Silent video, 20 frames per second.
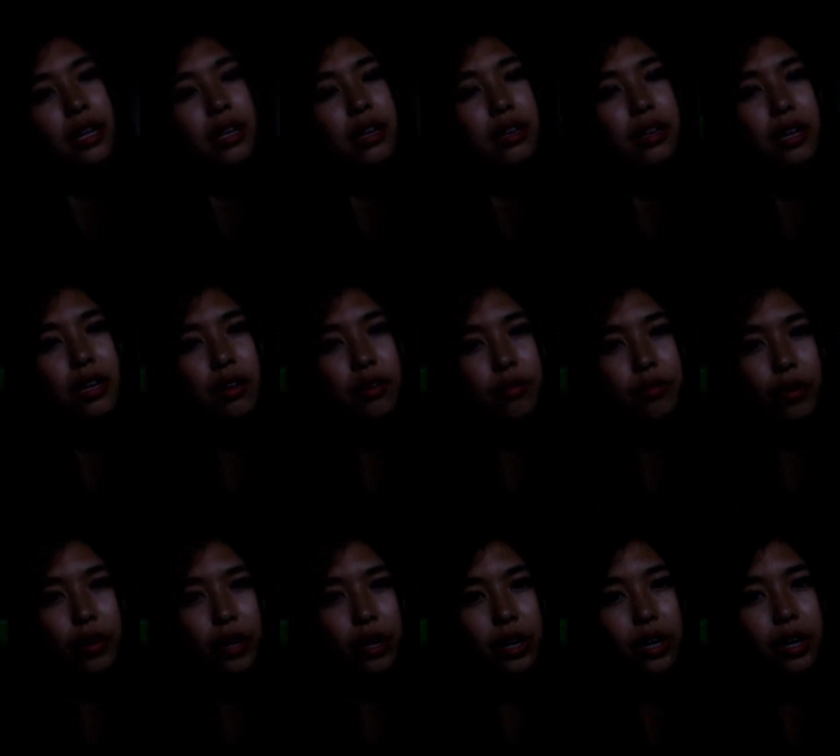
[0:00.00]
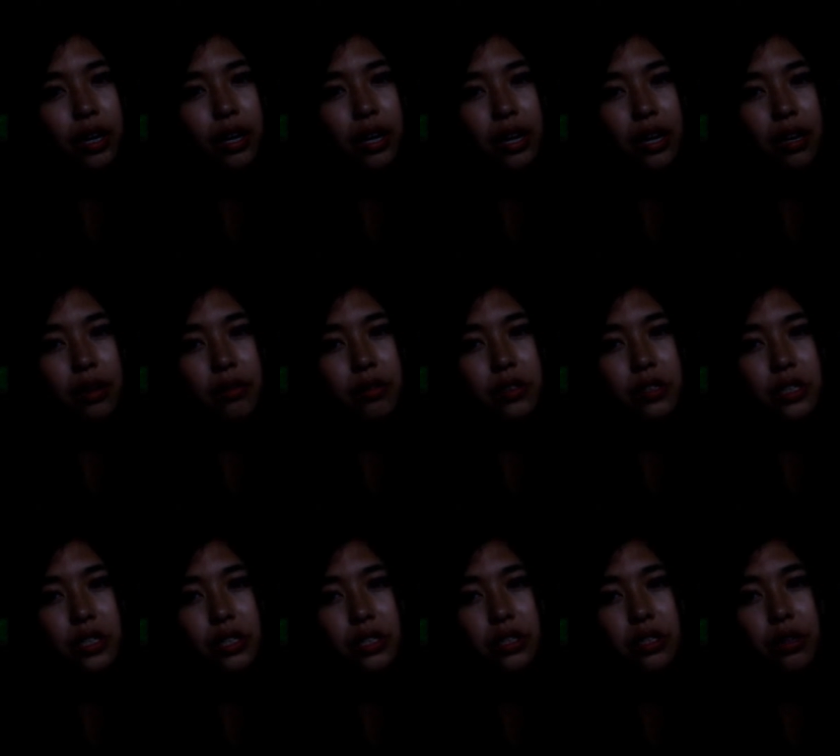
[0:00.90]
thing for her and it was
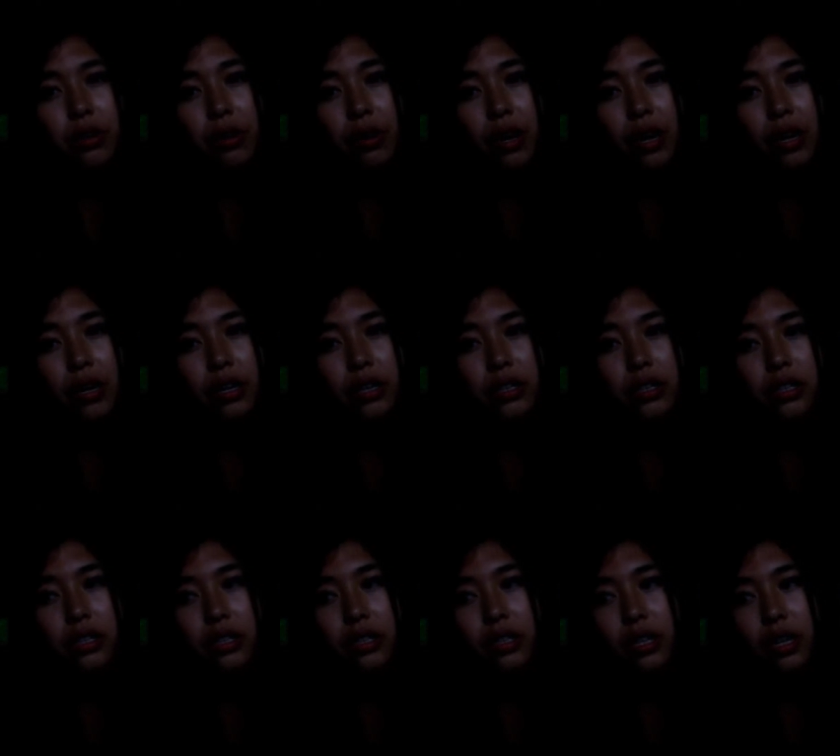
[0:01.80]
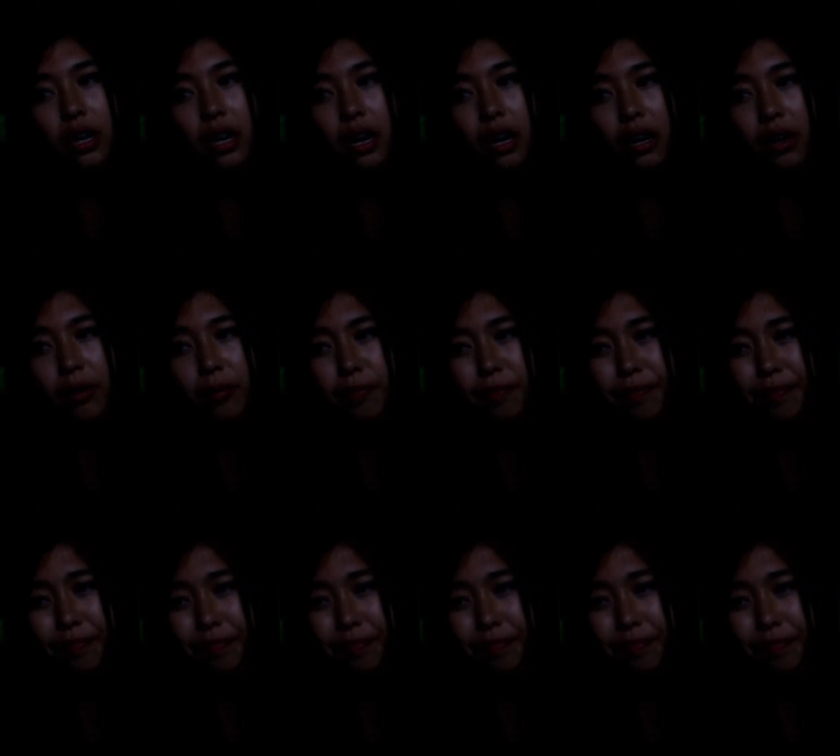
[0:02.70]
just so hard. Um,